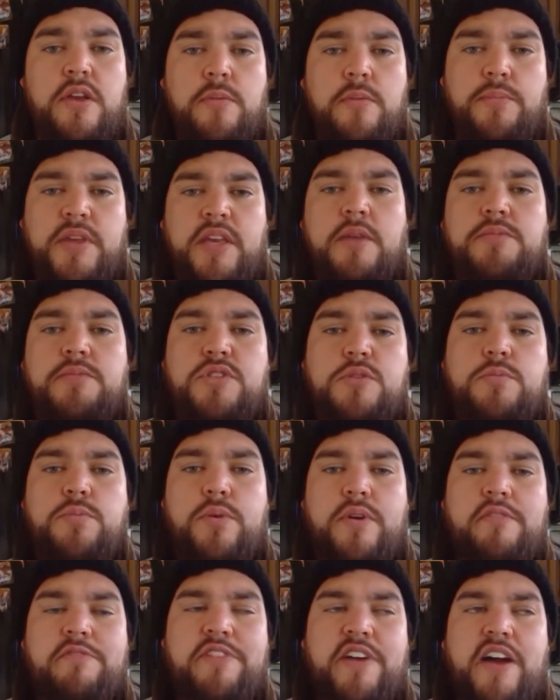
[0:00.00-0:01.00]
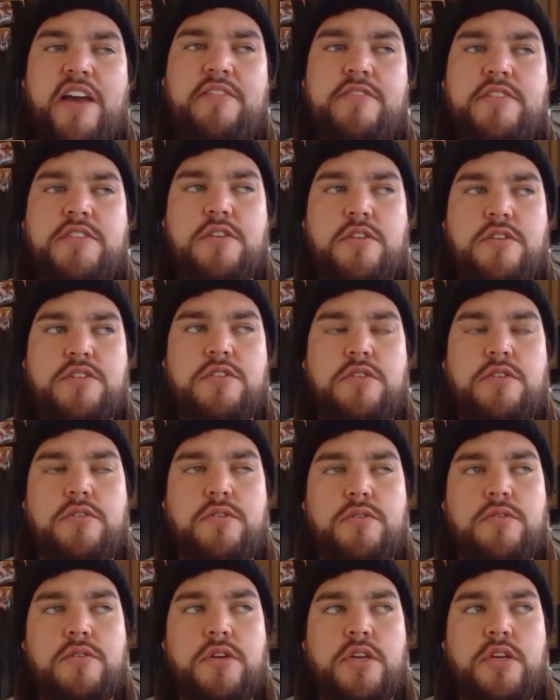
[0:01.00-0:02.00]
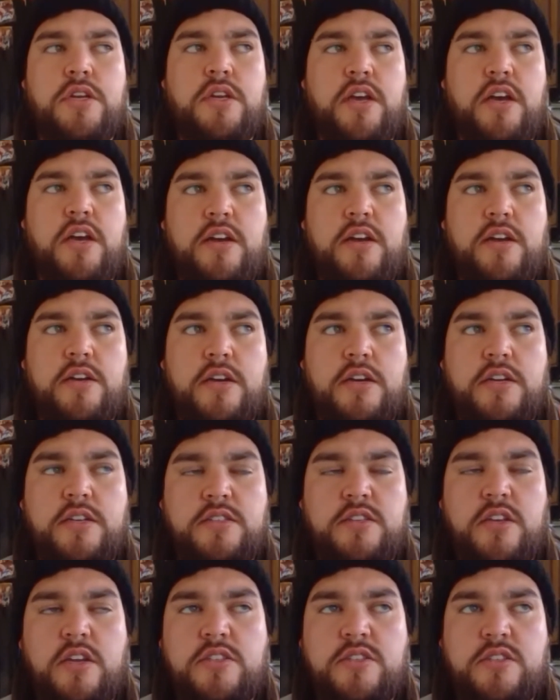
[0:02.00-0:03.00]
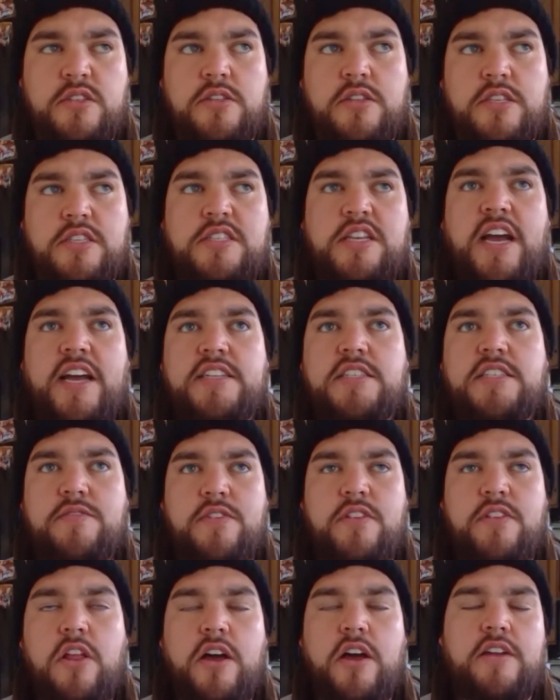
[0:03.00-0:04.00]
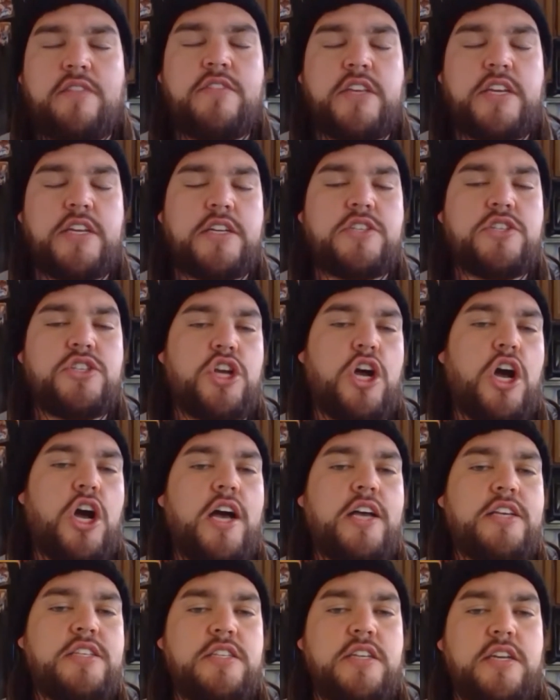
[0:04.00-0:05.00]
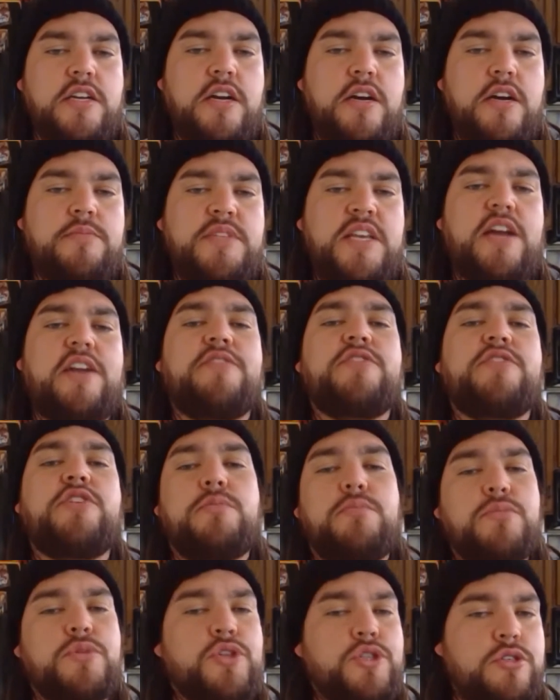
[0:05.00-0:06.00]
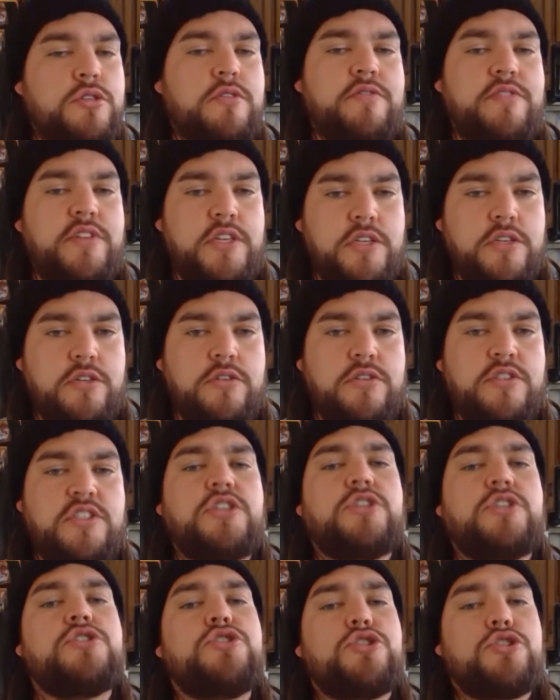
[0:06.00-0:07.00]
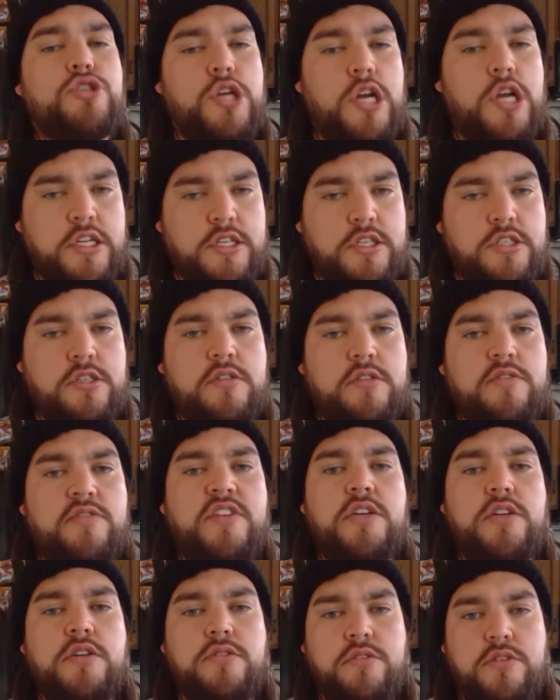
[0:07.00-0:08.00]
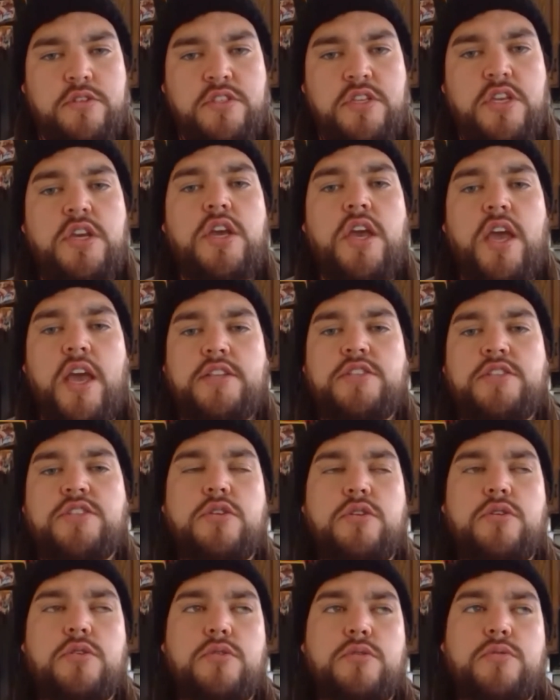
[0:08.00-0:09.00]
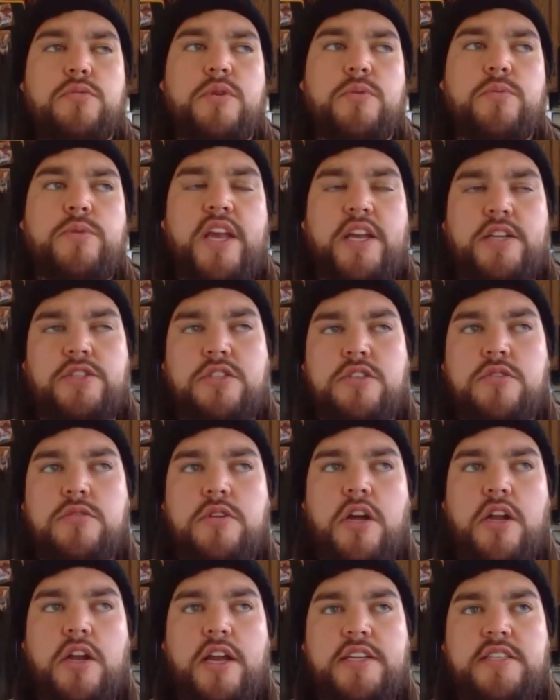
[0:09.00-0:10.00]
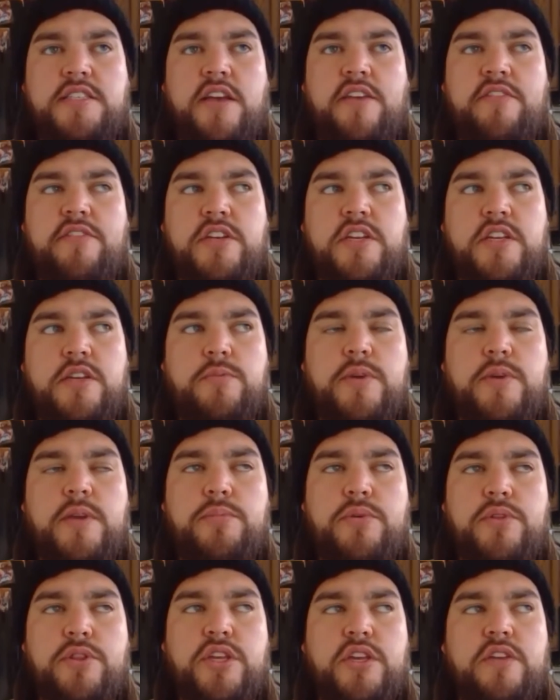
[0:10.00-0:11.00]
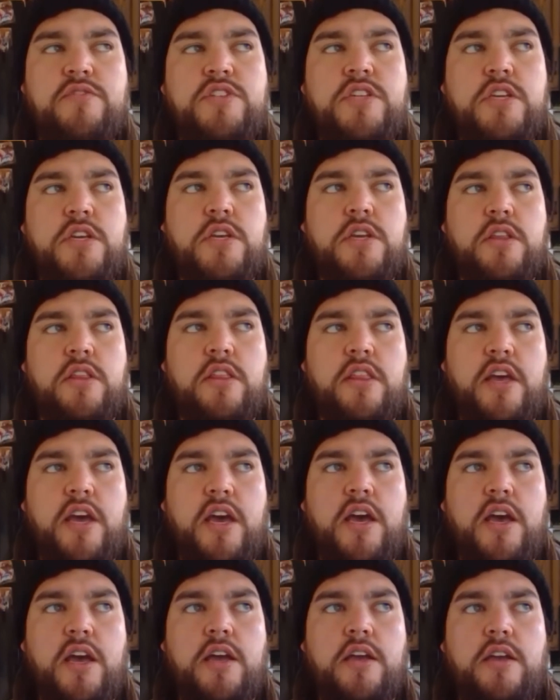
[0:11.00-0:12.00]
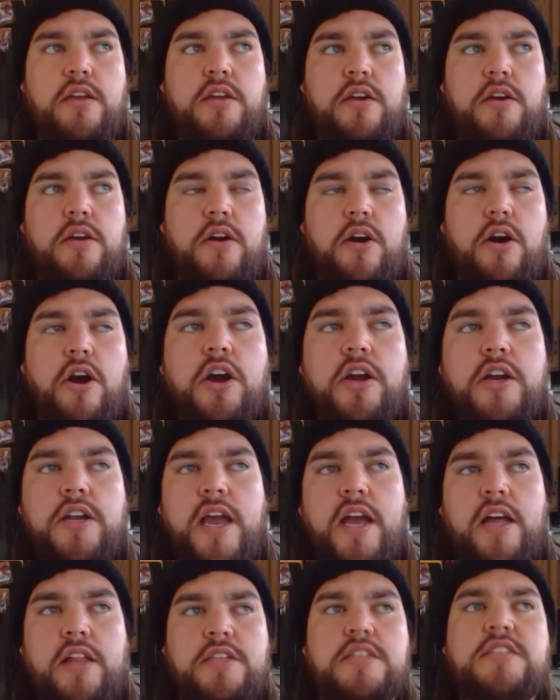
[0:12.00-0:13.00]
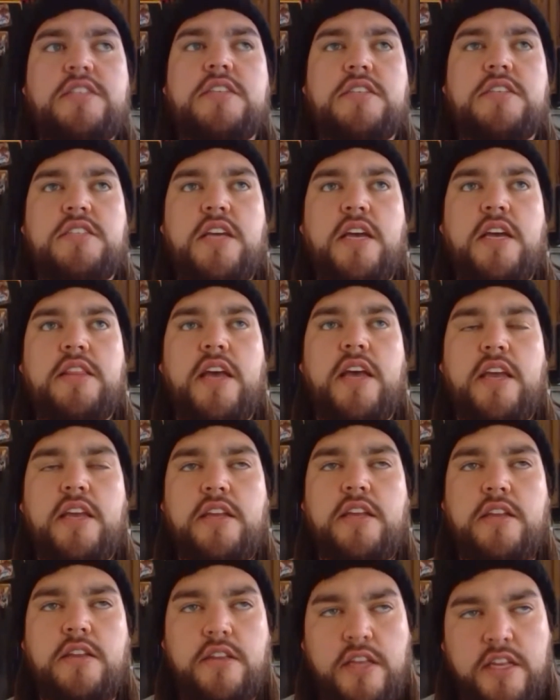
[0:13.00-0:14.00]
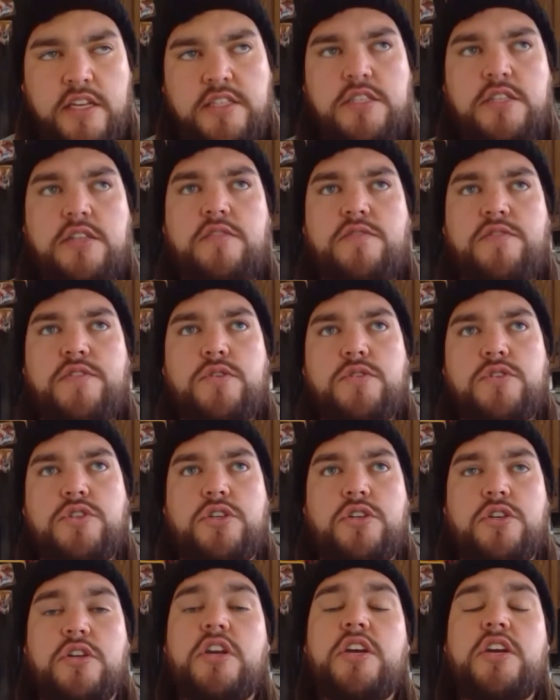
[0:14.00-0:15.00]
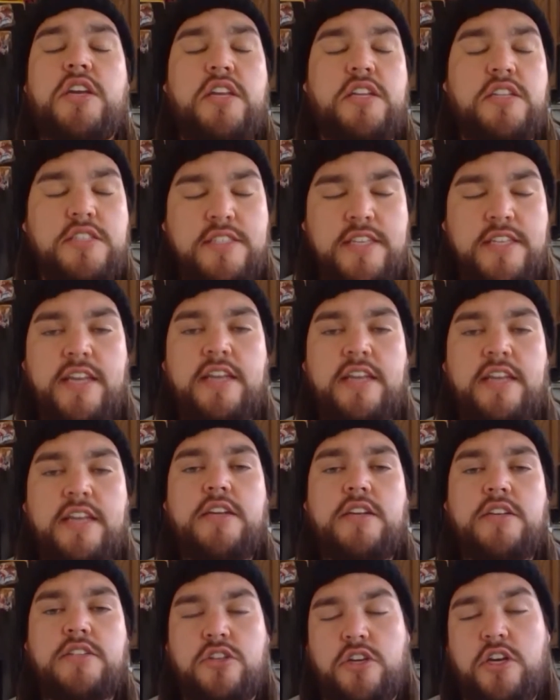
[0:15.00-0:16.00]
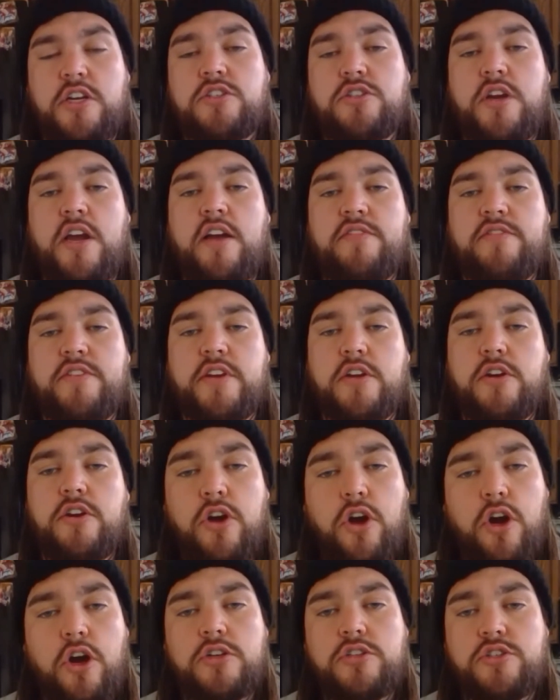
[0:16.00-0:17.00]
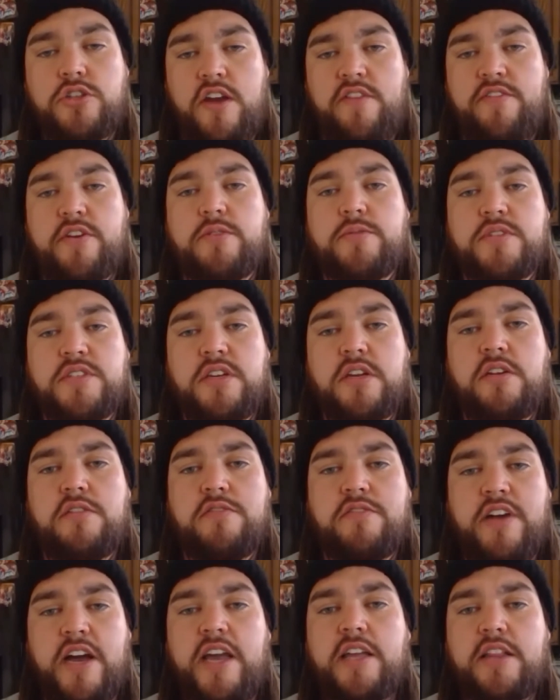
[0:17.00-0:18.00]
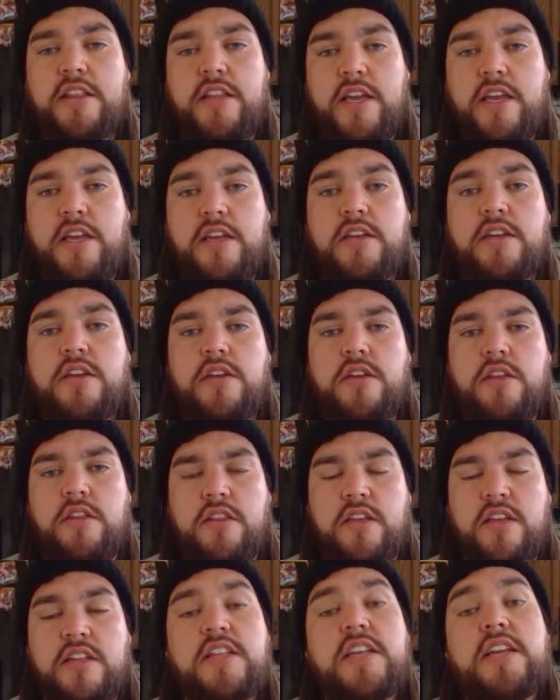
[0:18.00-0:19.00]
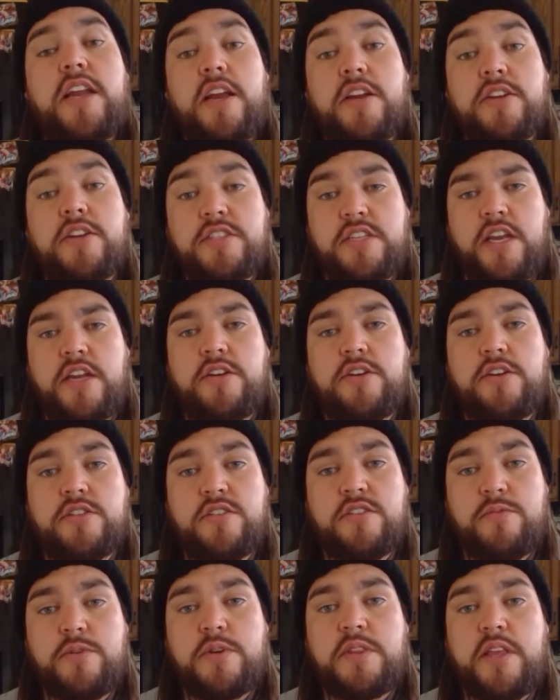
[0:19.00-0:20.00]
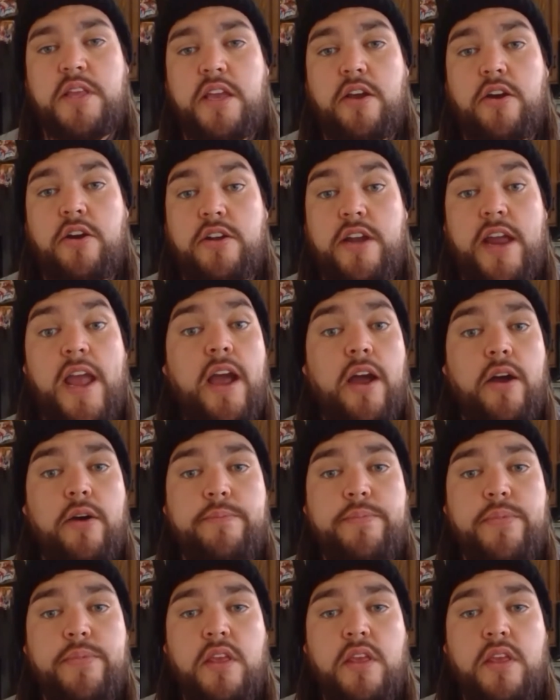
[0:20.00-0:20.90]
PM 2.5 is also the size of a lot of the exhaust that comes out of commercial vehicles, construction vehicles. And so when we got sued on I-70, we believed that our analysis said that into the future, daily truck traffic, car traffic was going to violate the clean air standards of what they are now.